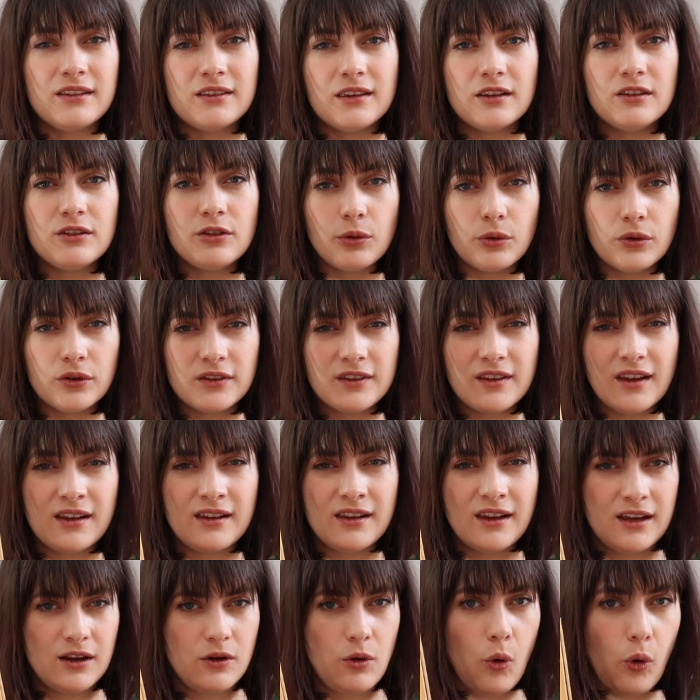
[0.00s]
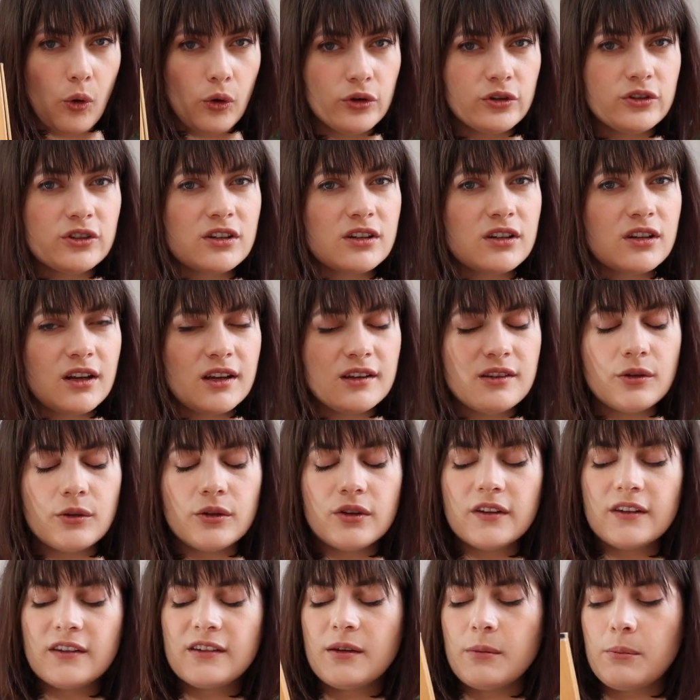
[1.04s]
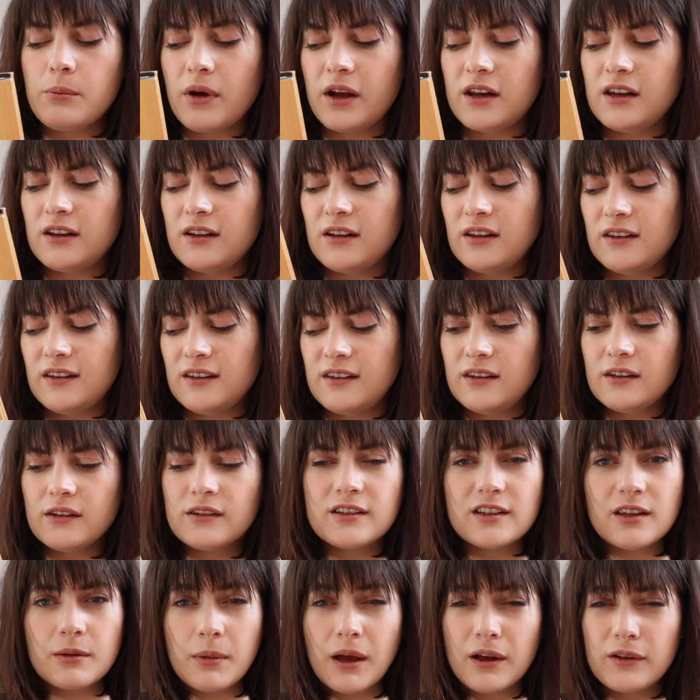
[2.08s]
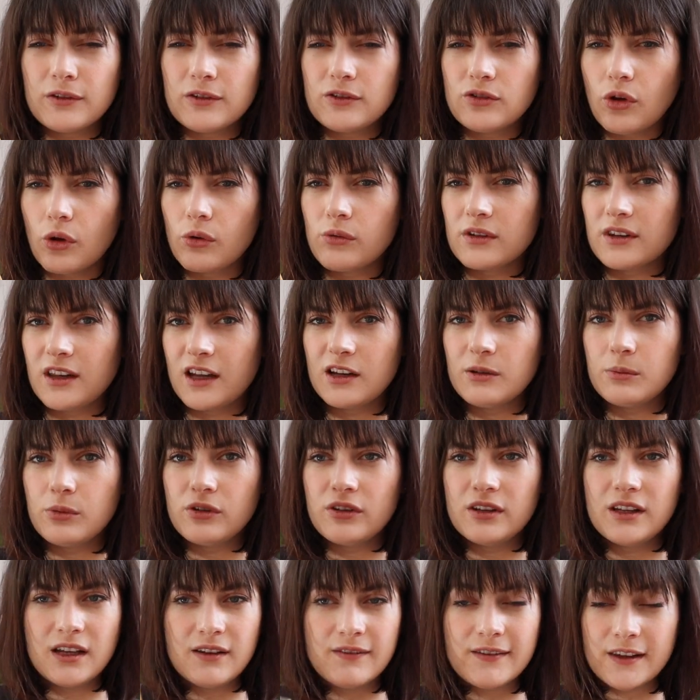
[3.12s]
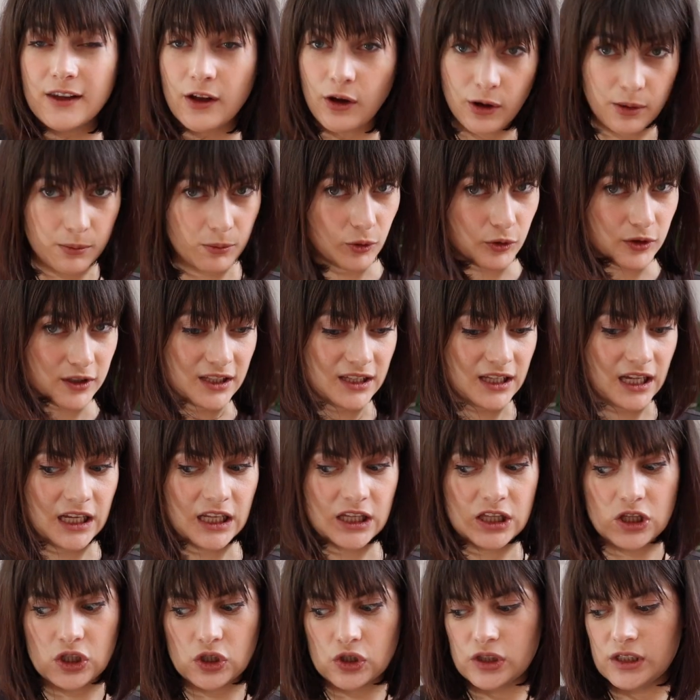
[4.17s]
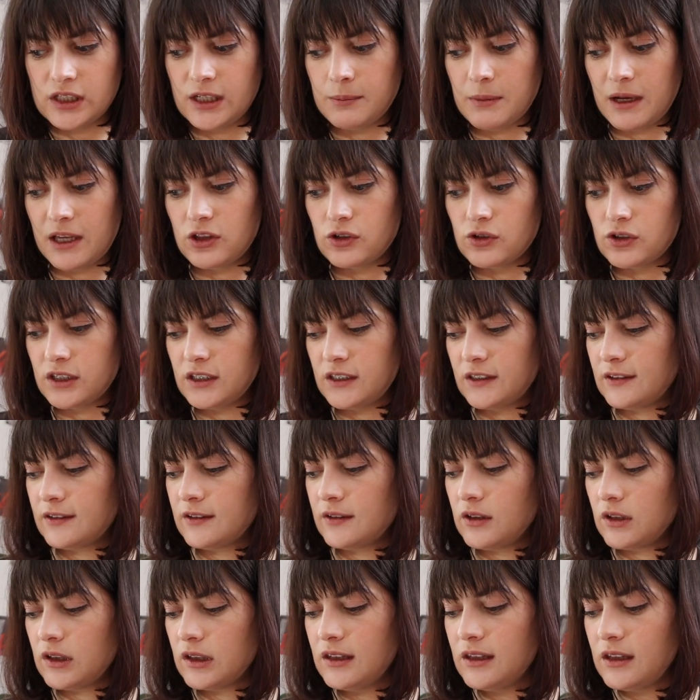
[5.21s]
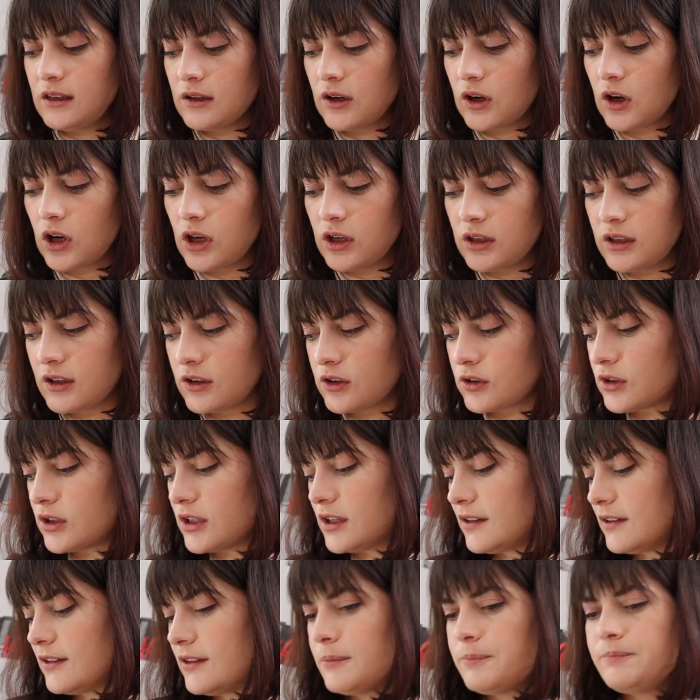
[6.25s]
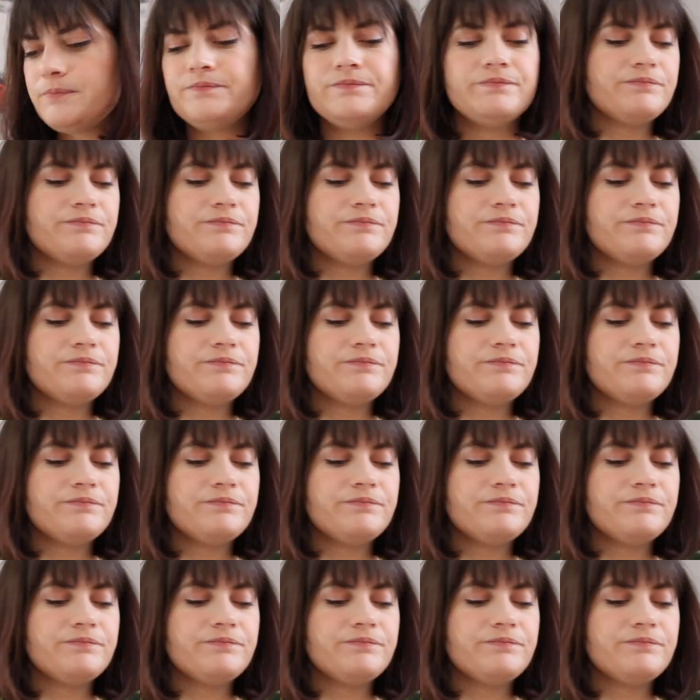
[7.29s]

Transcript: as adults and like older adults, but it is still somehow so relatable even though I'm only like in my 30s, early 30s.